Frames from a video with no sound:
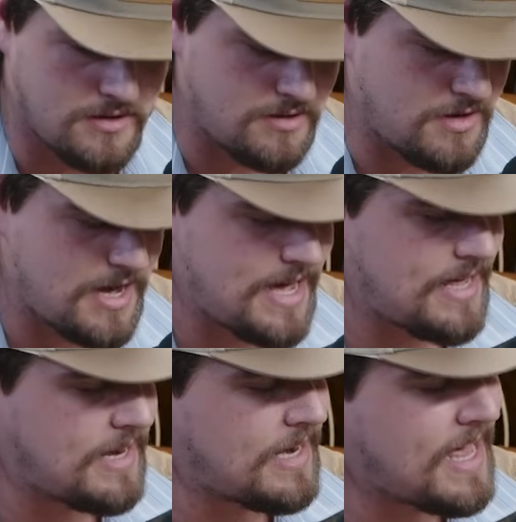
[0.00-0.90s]

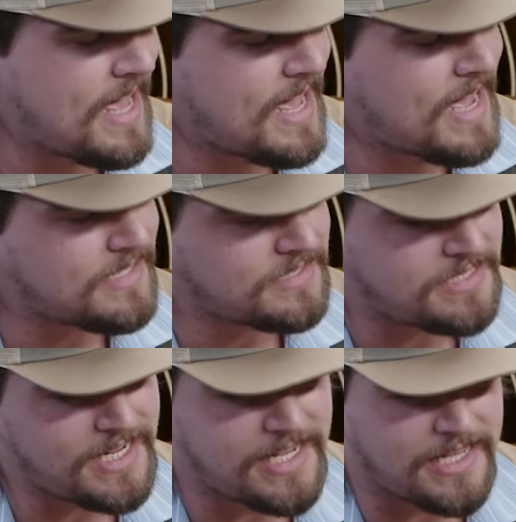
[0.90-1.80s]
I lied and
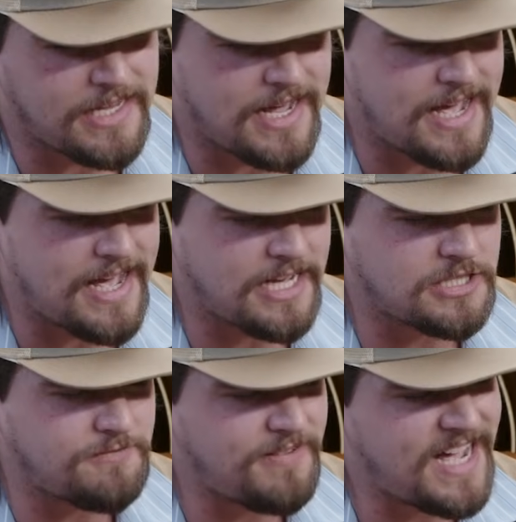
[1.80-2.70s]
said I
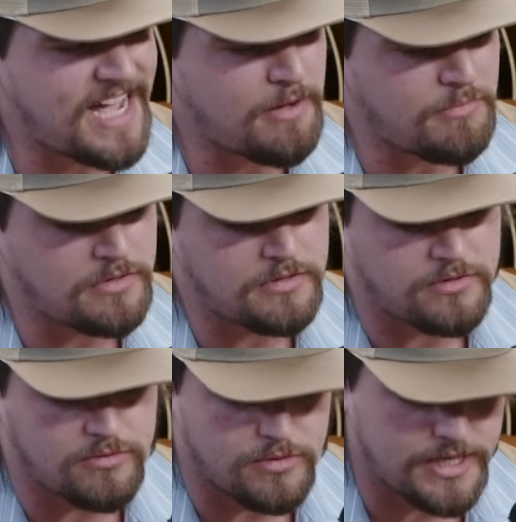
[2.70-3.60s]
was fine,
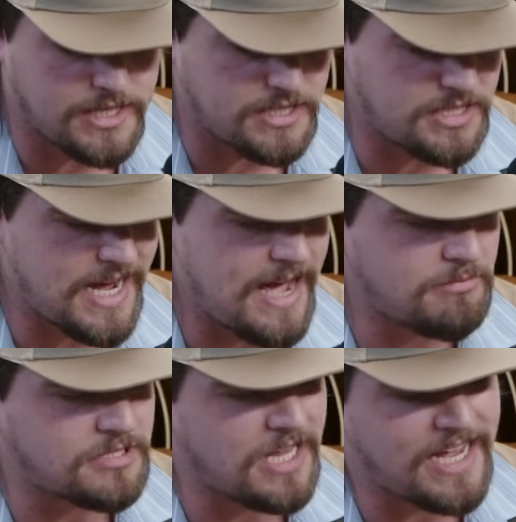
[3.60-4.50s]
but I wish I
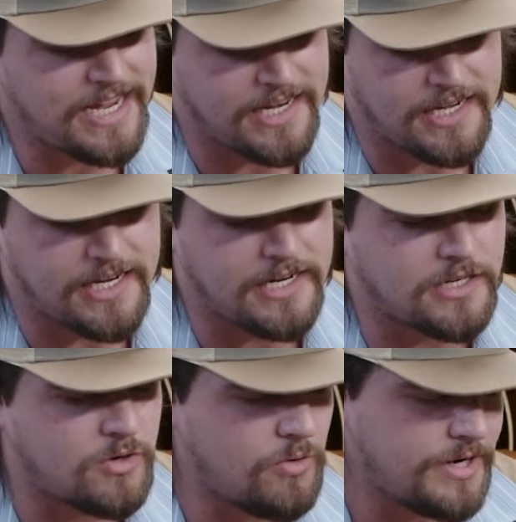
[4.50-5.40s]
was laying
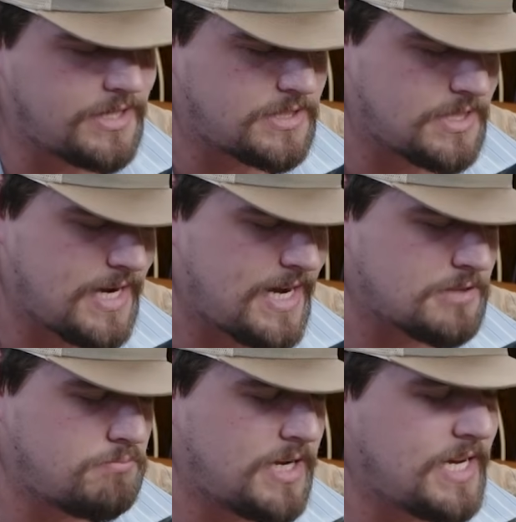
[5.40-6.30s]
in a
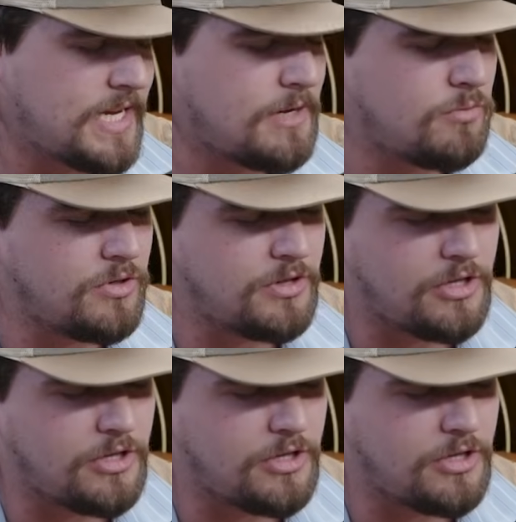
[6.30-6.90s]
queen-size bed with